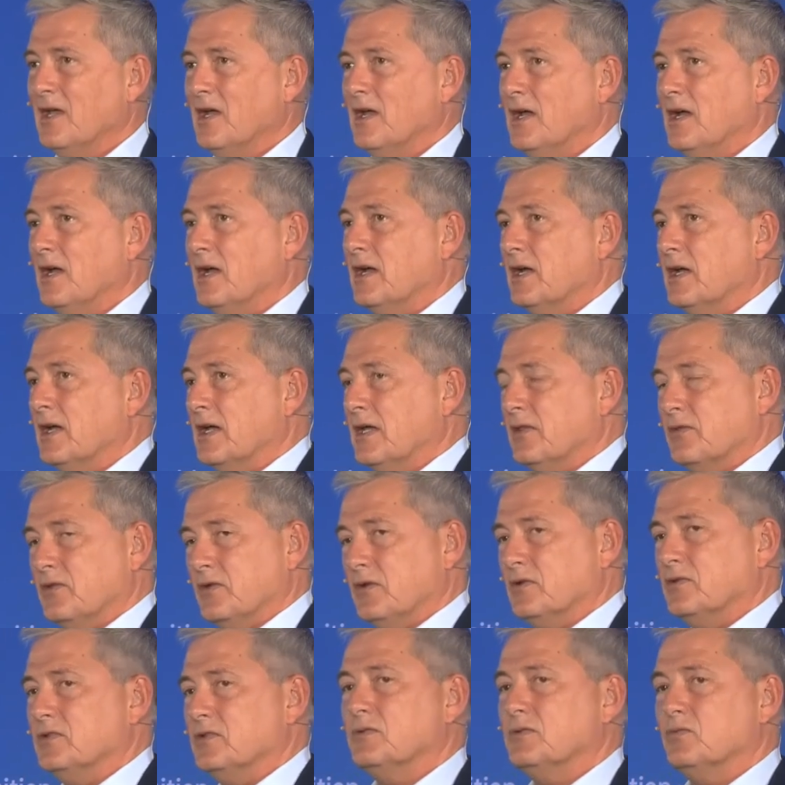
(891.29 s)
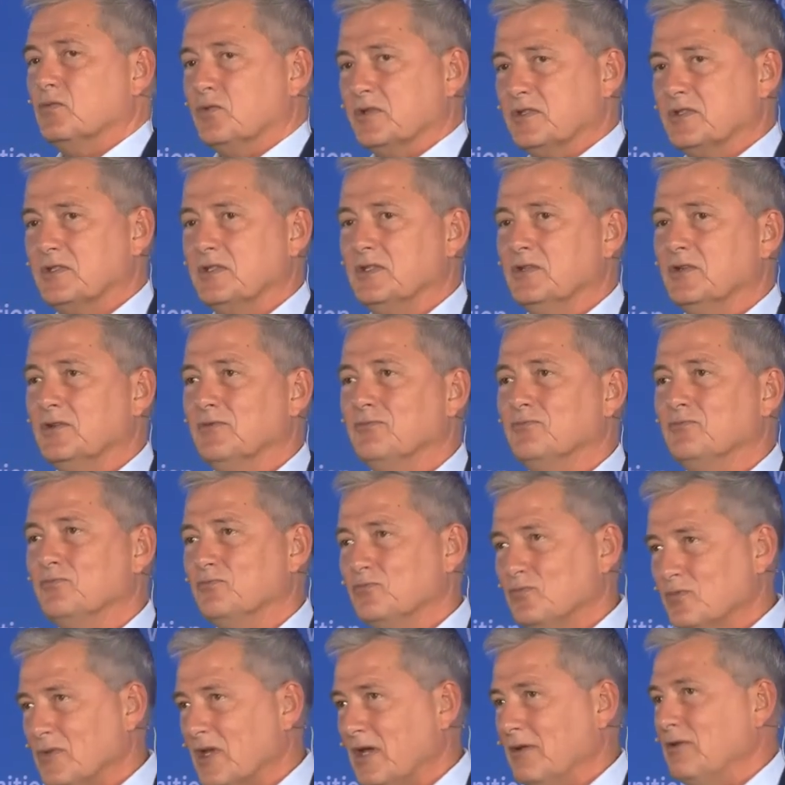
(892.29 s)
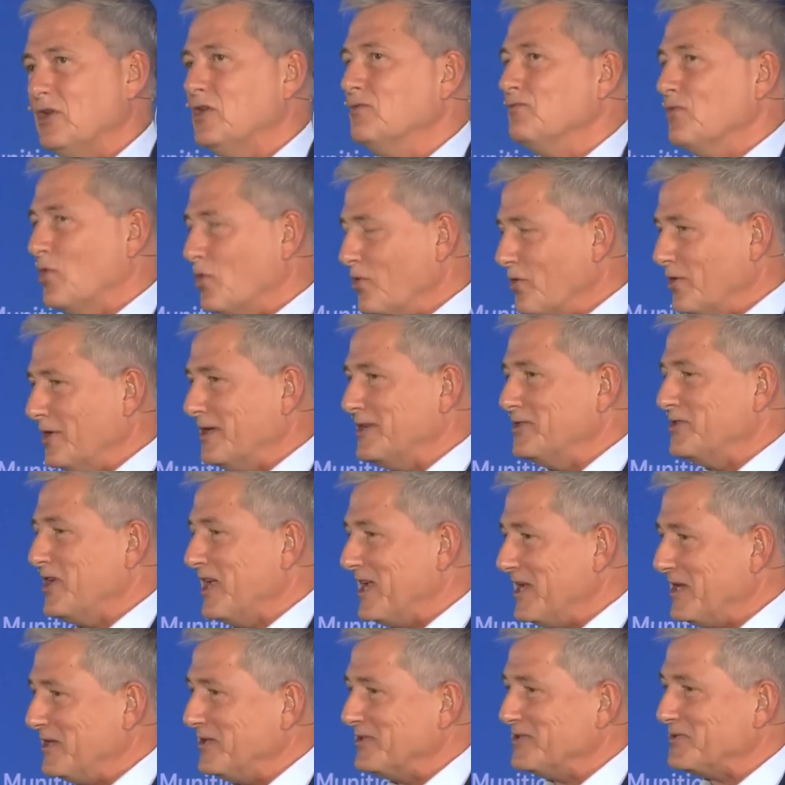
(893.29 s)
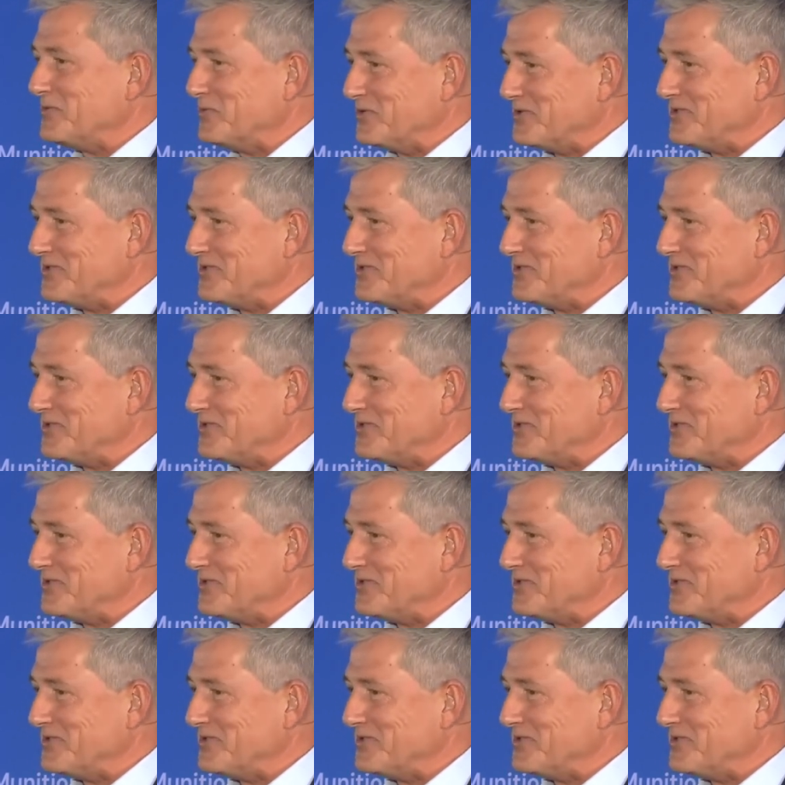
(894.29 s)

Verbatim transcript: Uh, we're still in early days.